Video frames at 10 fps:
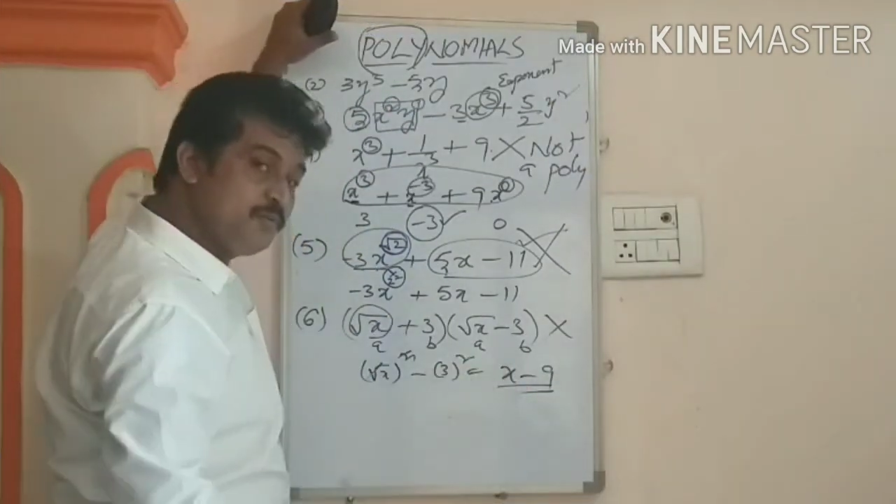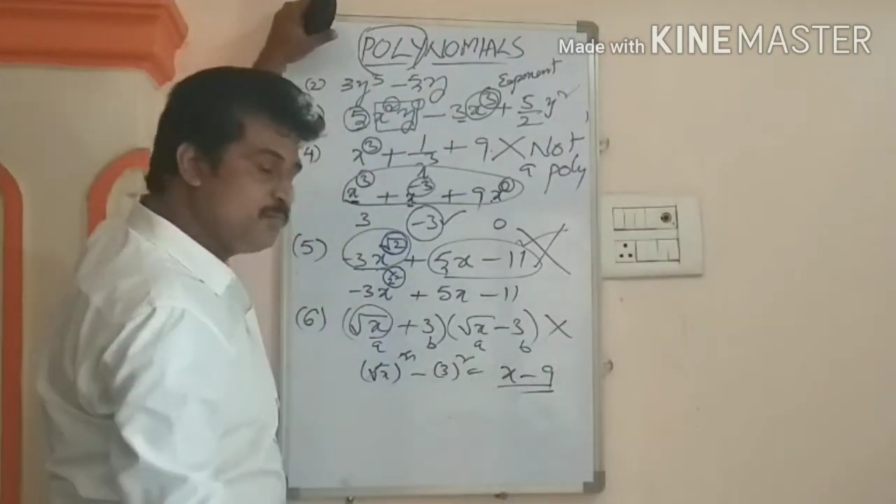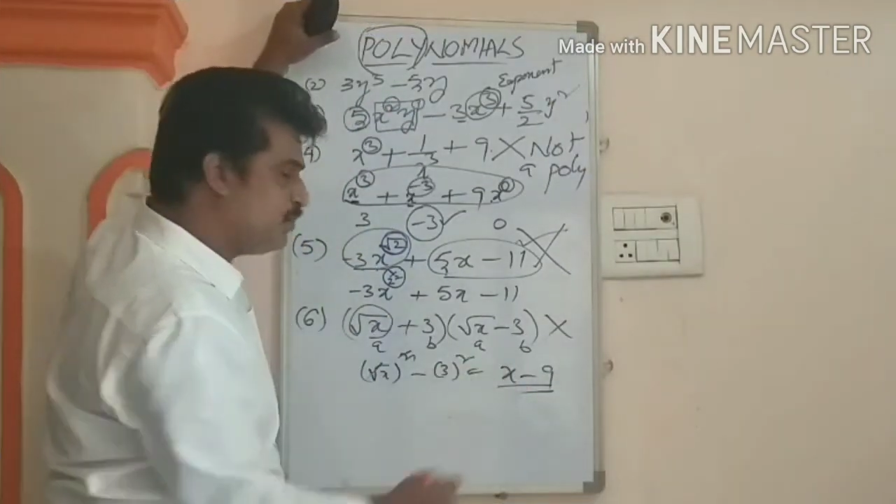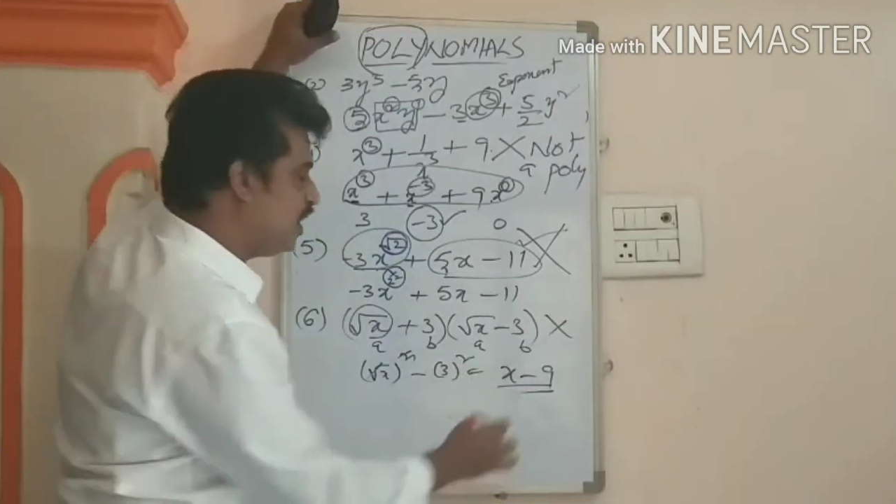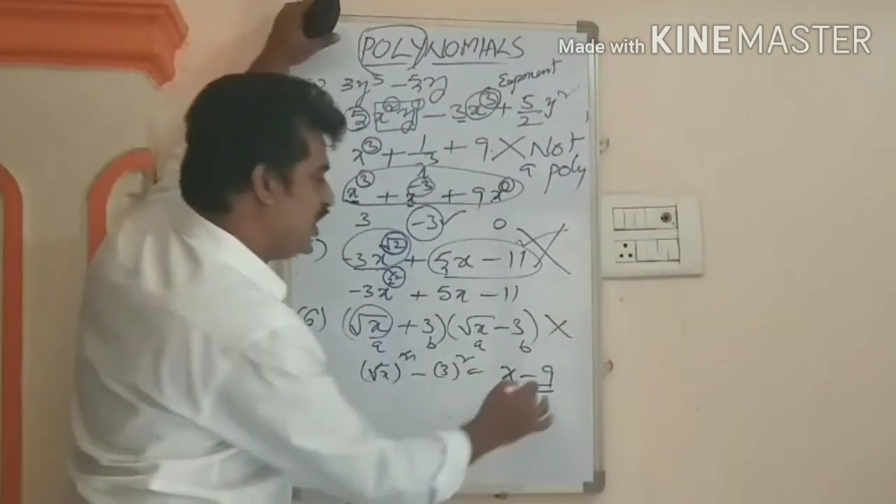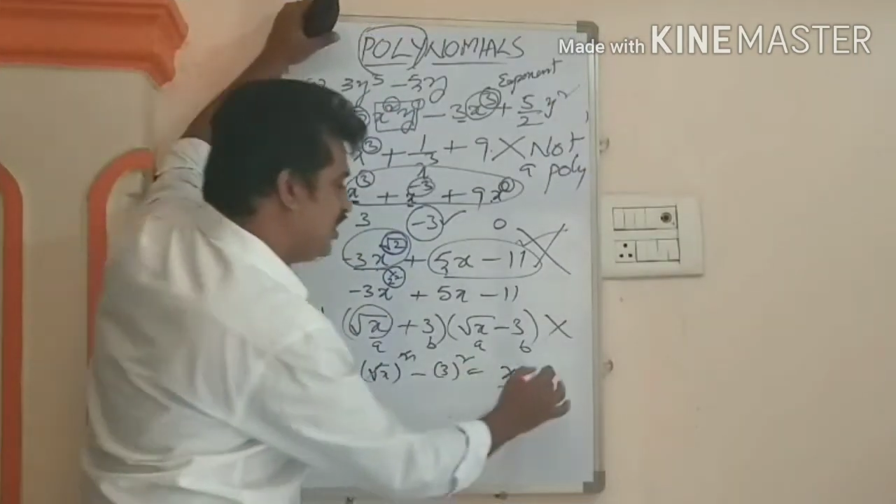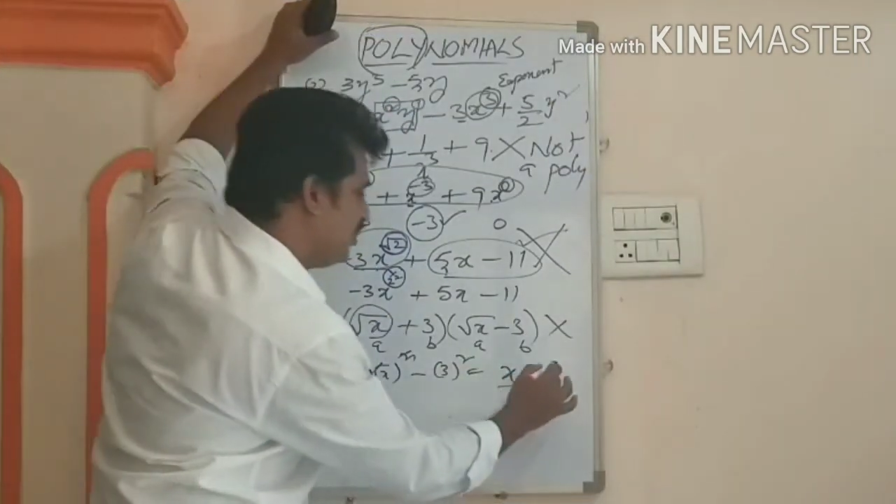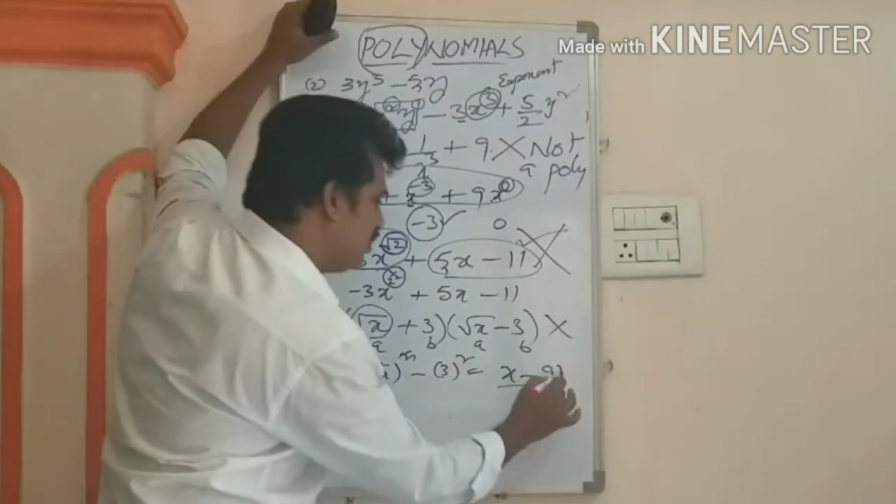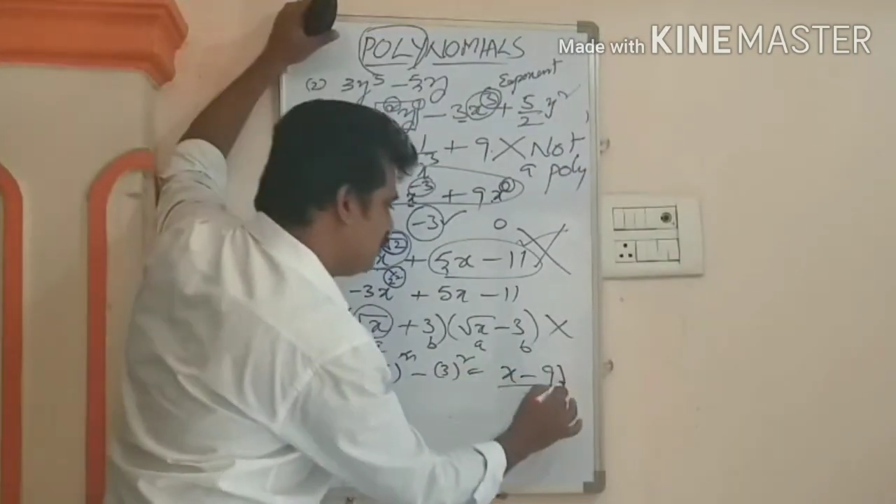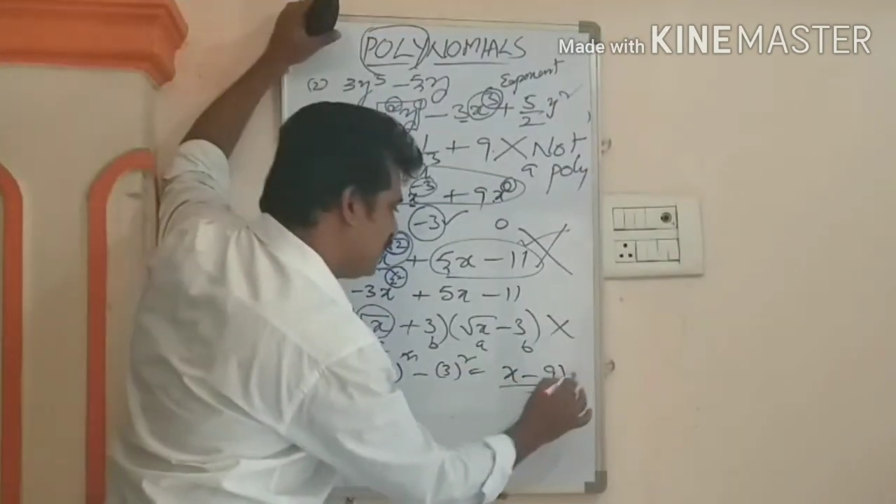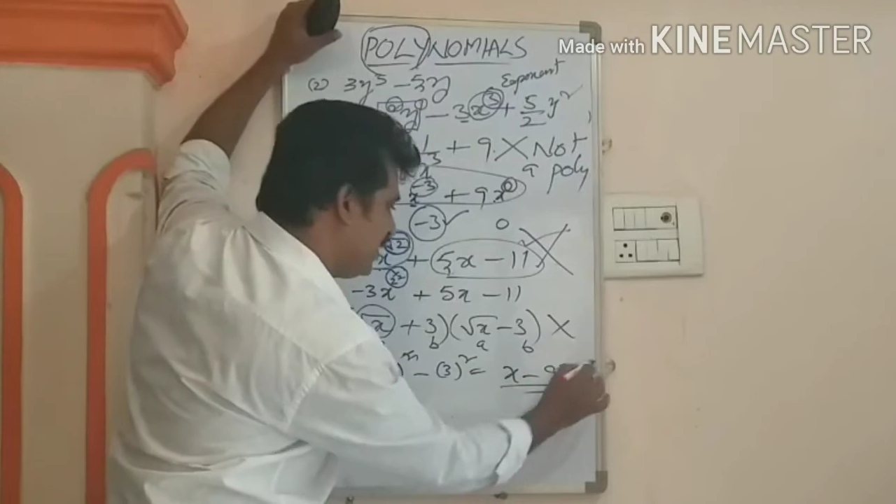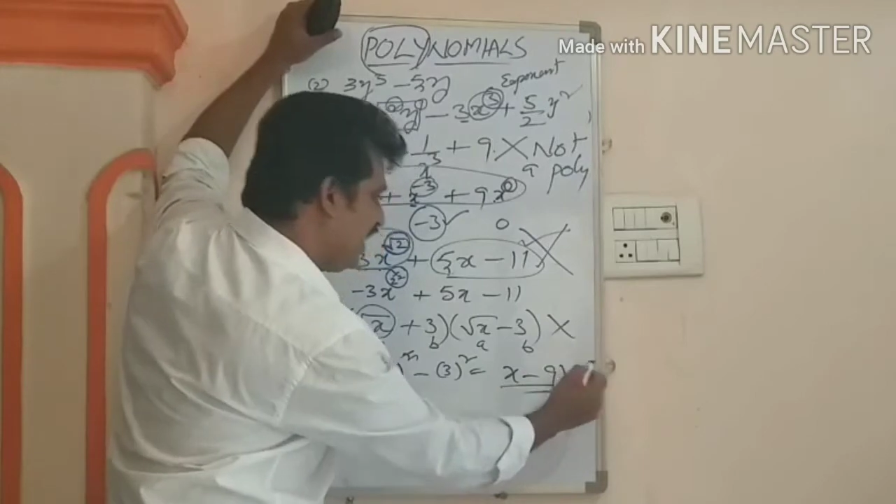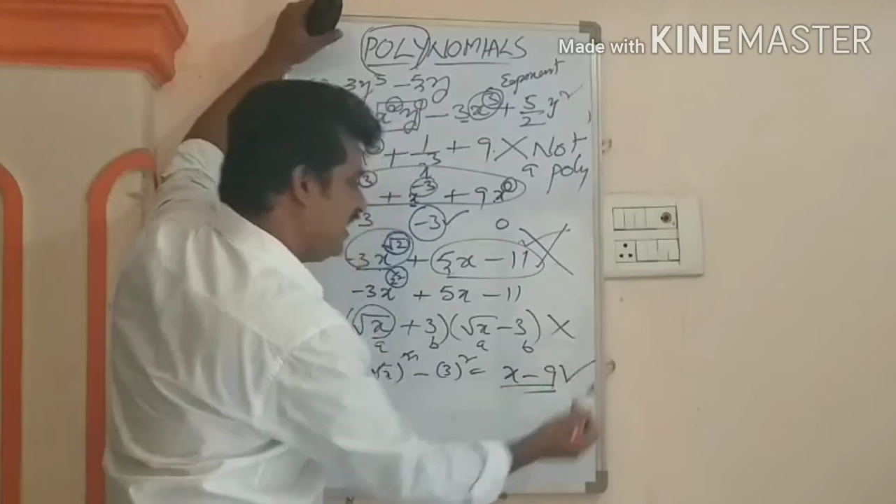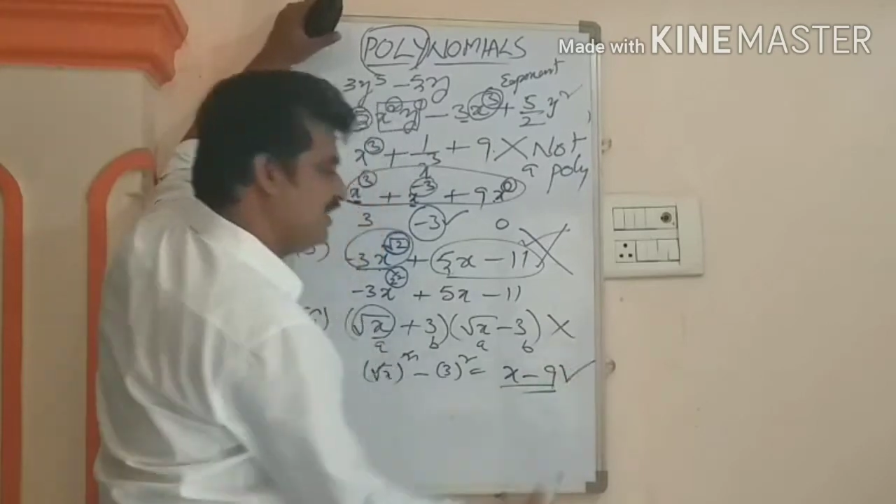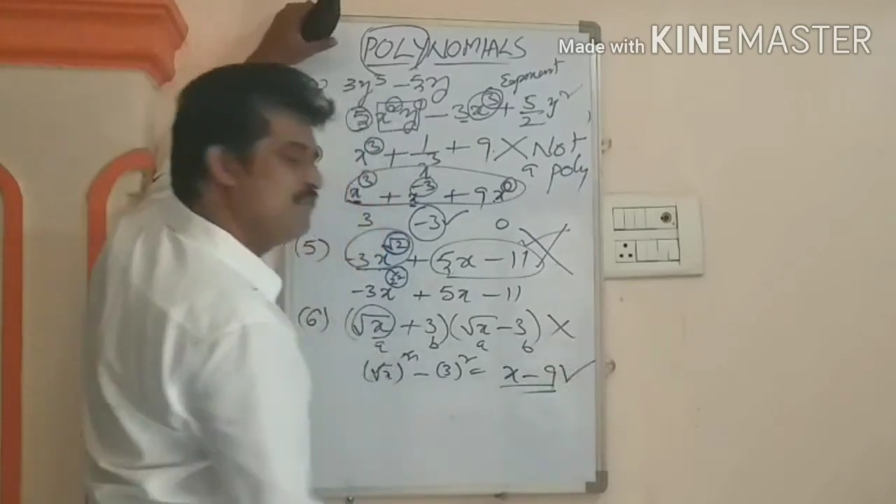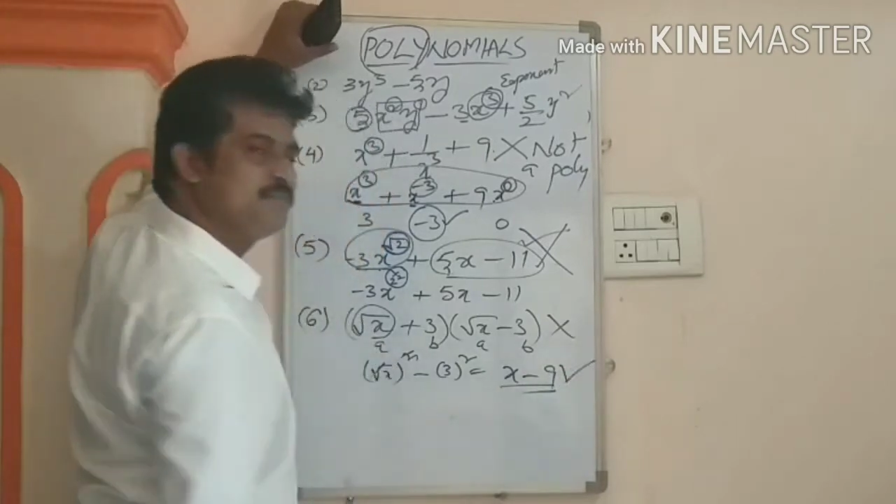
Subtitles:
polynomial.